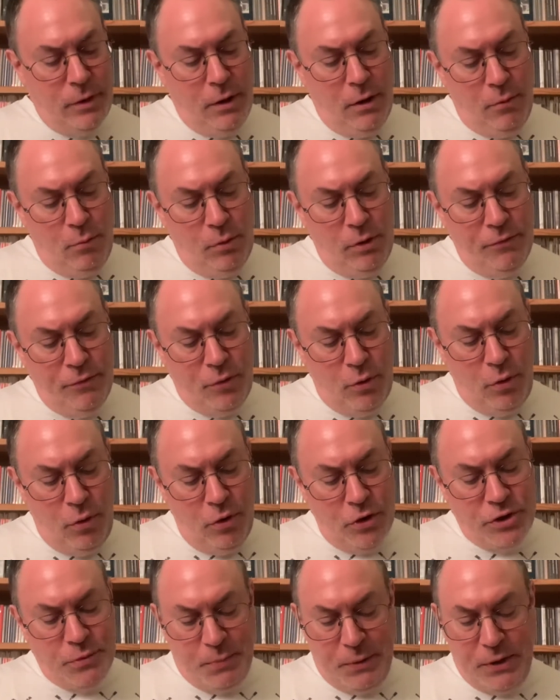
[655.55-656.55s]
Well, of
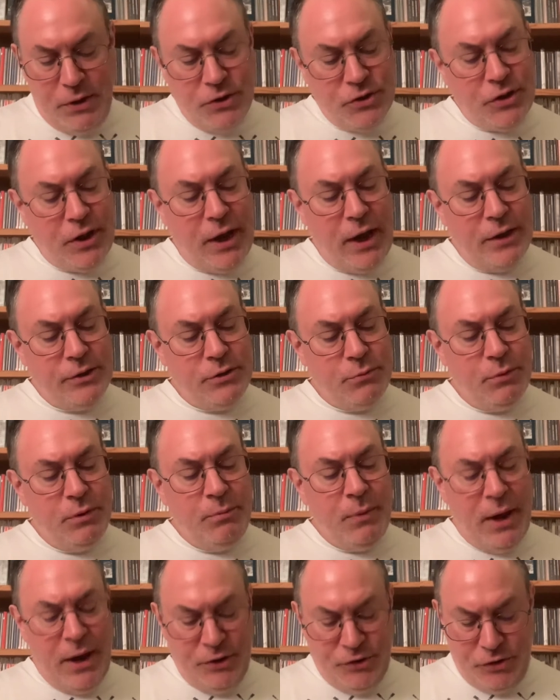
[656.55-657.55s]
course, because they had to
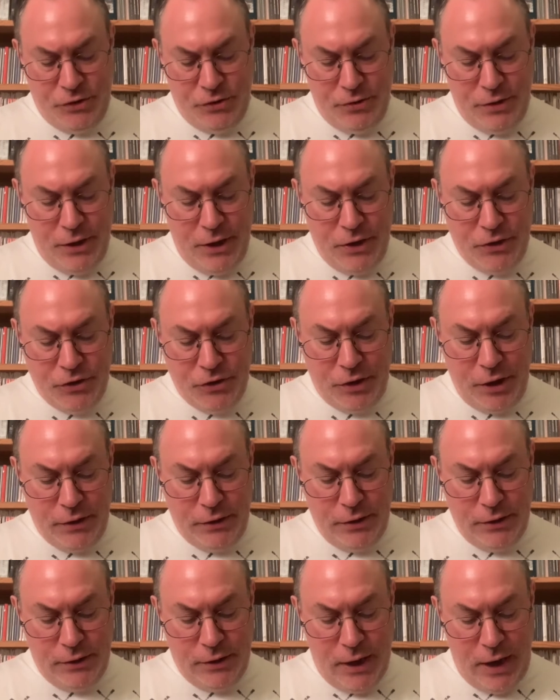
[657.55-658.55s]
remaster this. They
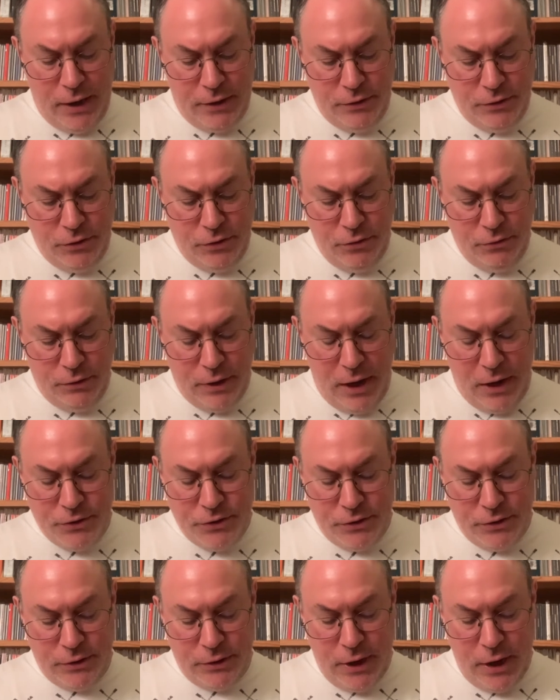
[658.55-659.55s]
did that in
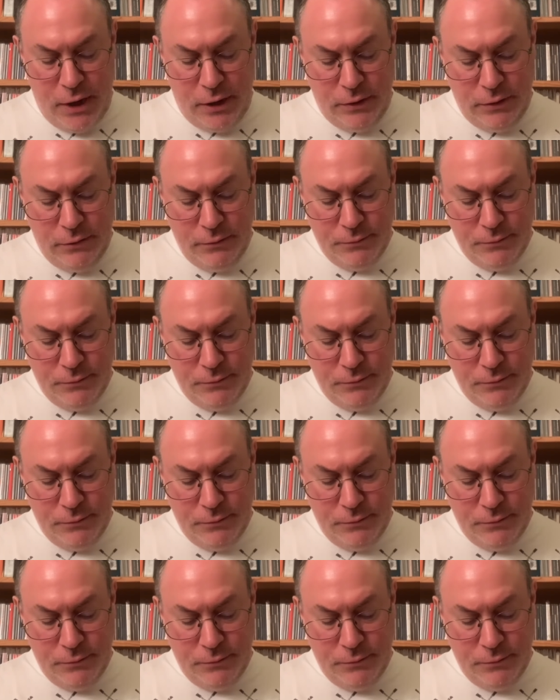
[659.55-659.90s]
2010.